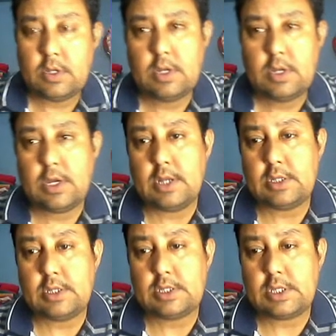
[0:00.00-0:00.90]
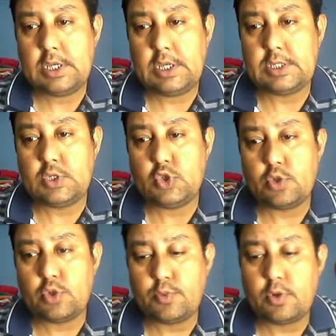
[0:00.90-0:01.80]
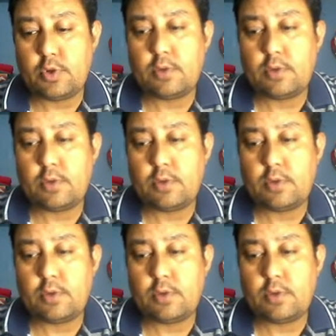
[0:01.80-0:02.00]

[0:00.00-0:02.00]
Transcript: and the city is Jodhpur,